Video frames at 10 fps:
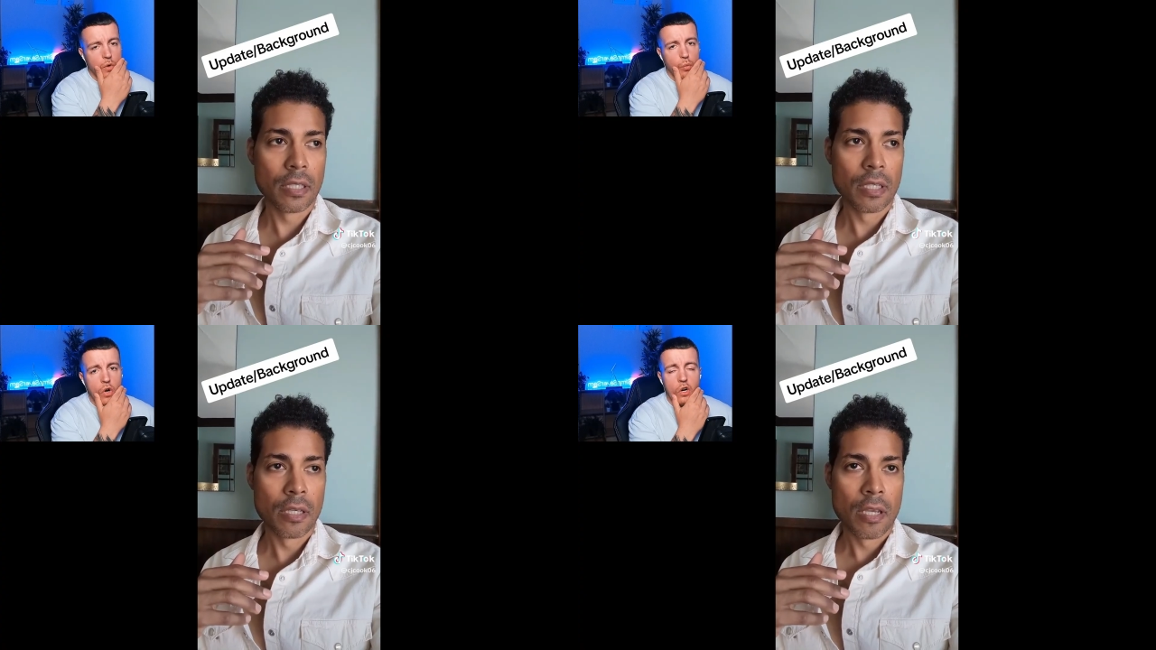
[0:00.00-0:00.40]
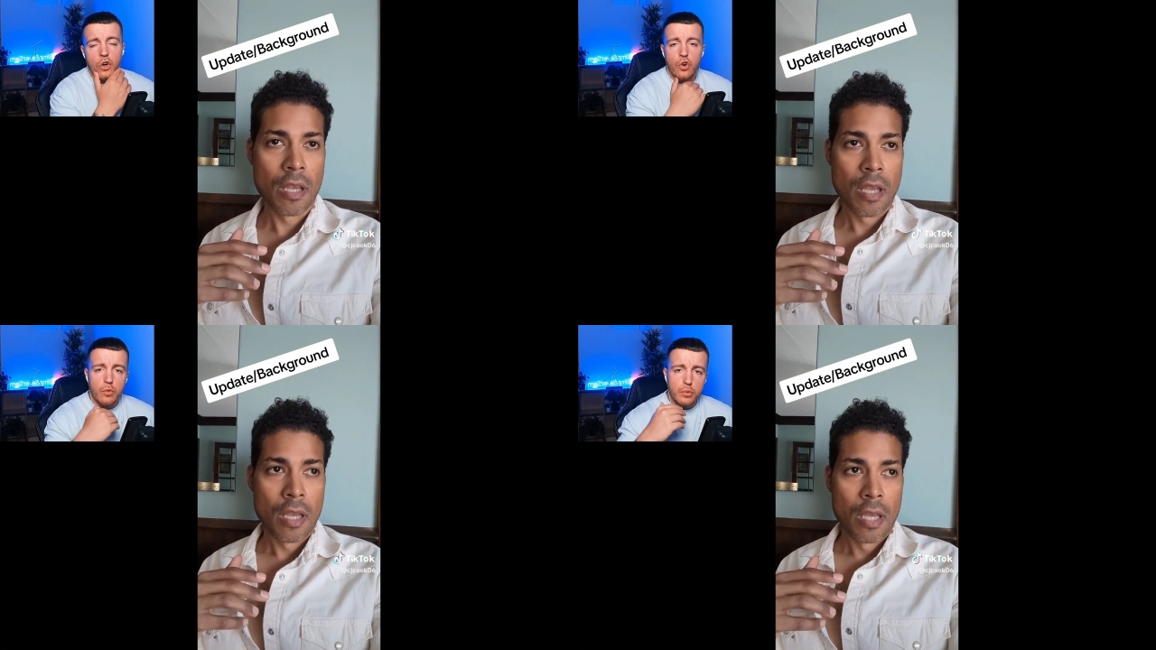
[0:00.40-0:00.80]
Speaker 1: What a
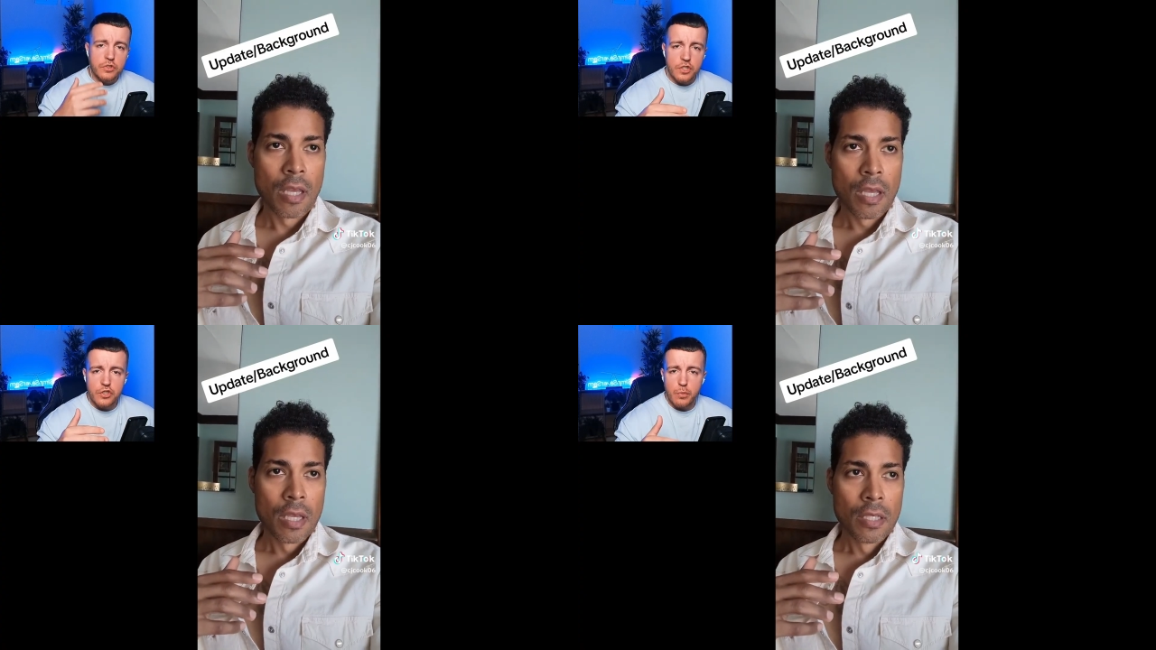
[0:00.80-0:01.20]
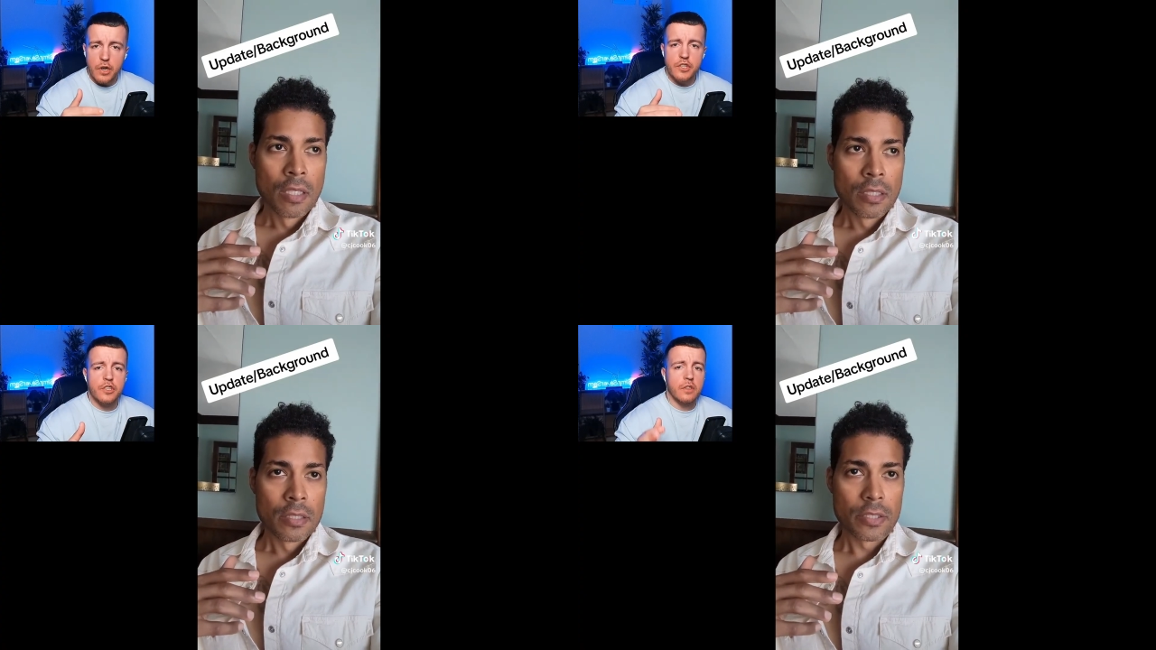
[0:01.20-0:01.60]
horrible
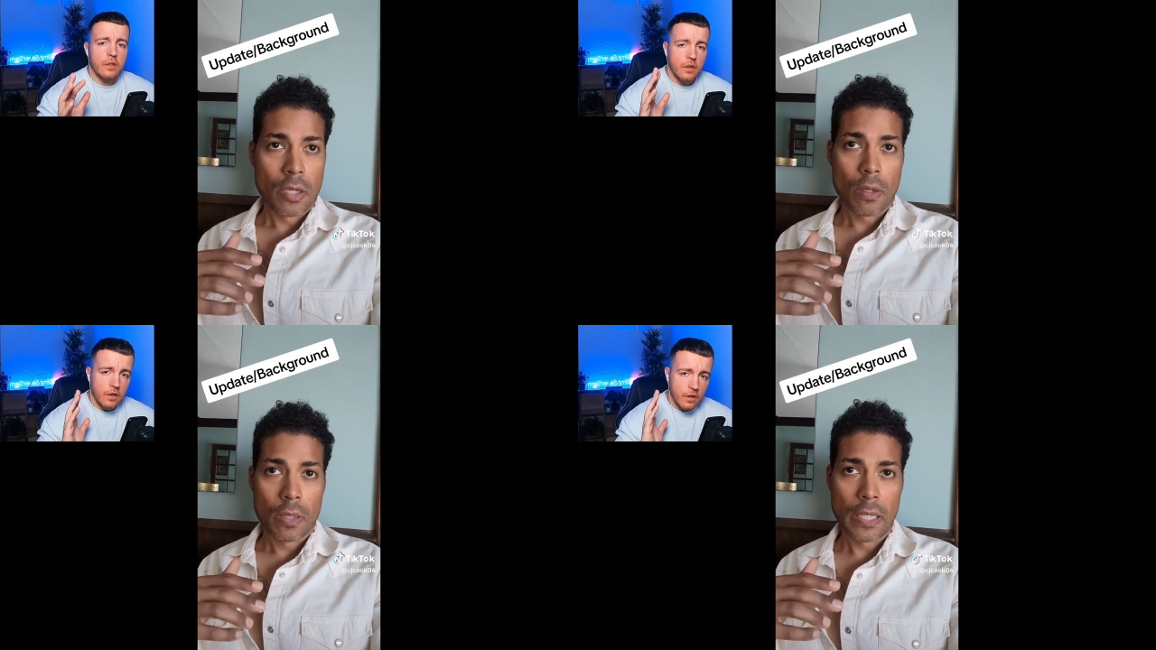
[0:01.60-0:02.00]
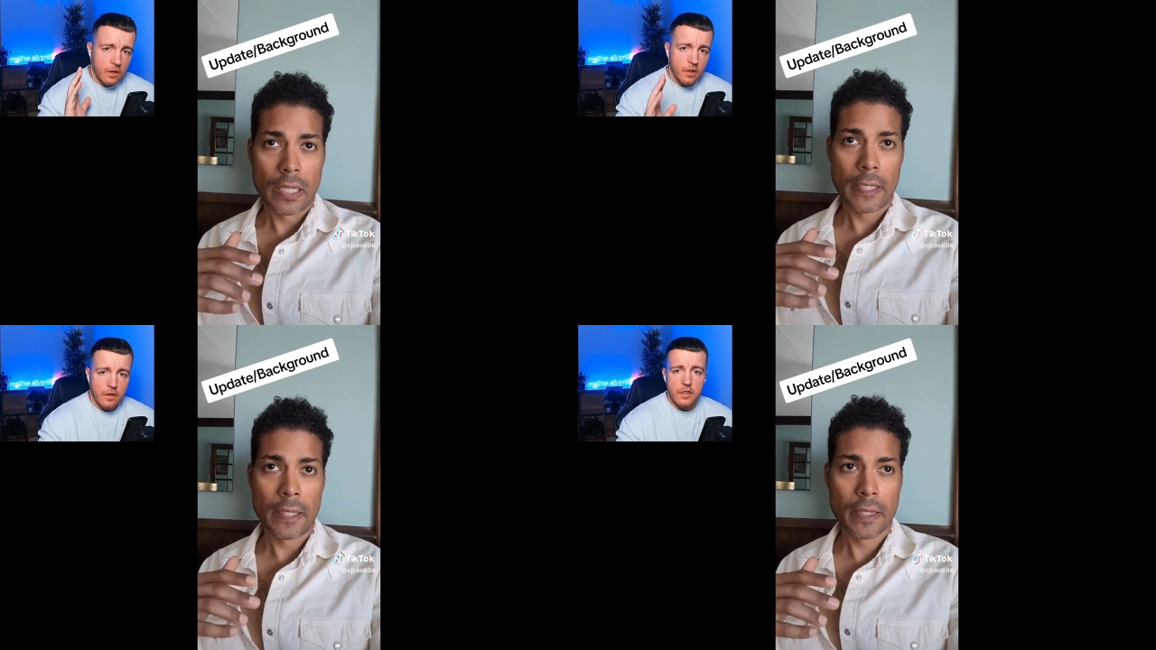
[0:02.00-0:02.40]
situation
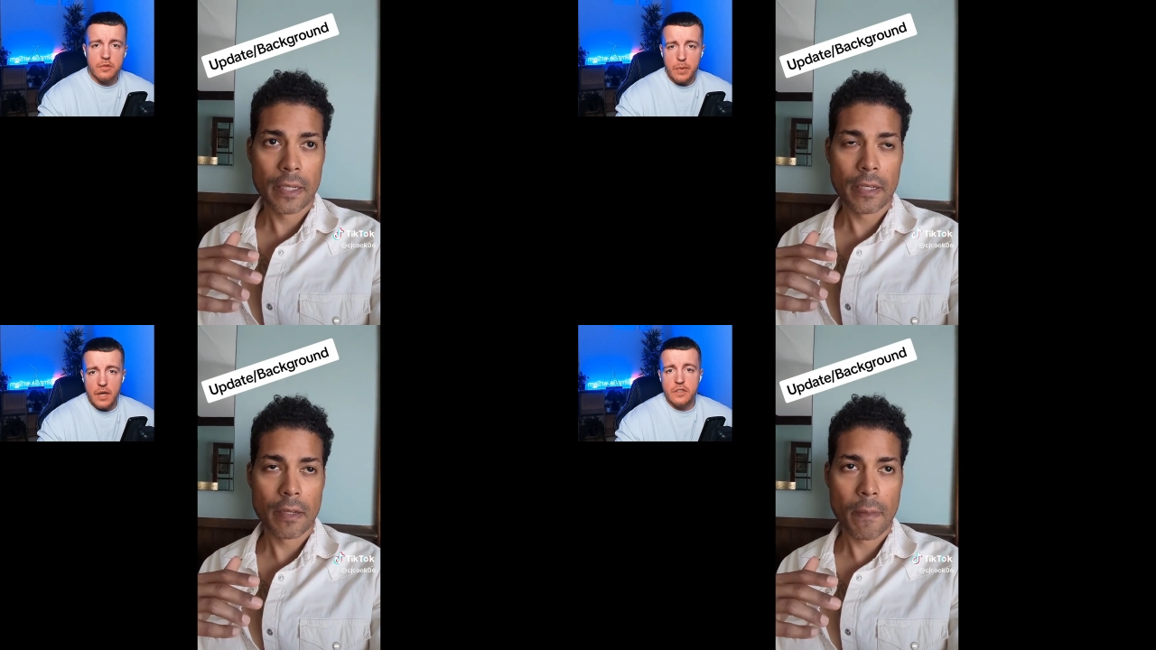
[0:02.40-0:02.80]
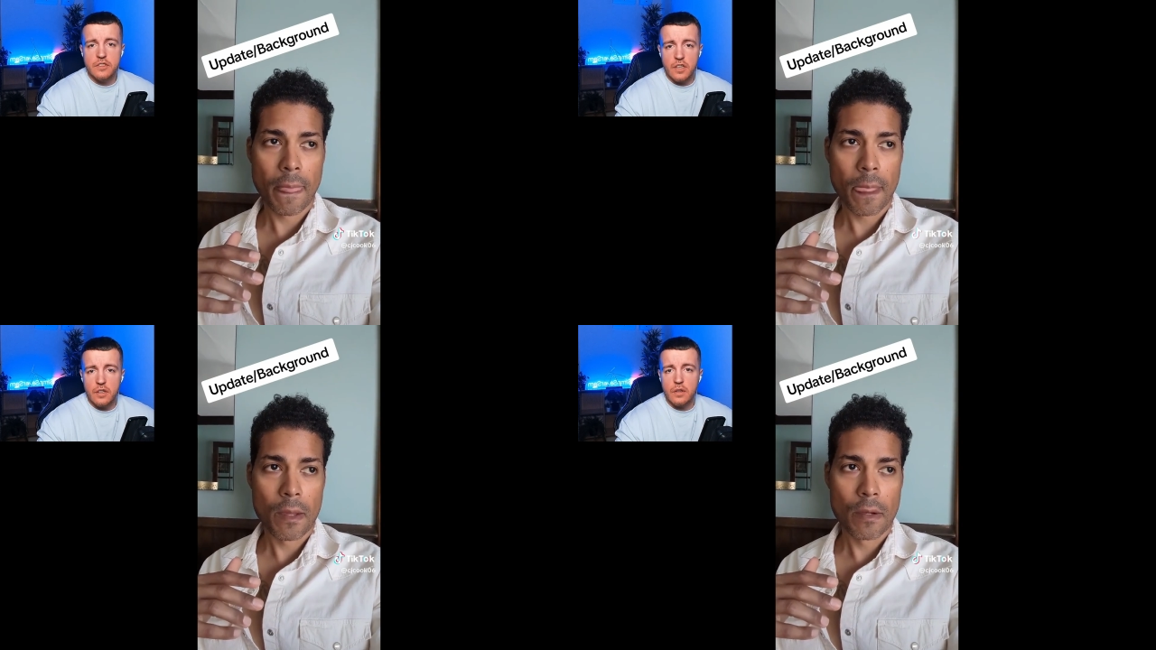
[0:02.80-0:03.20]
this man is
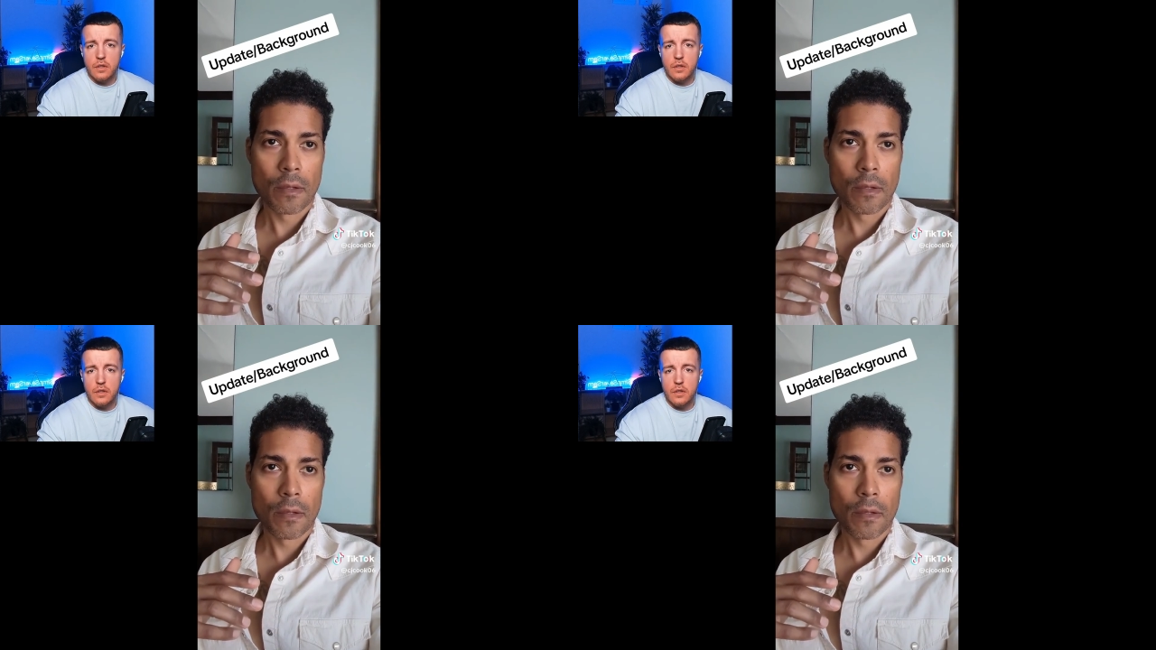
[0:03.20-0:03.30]
in.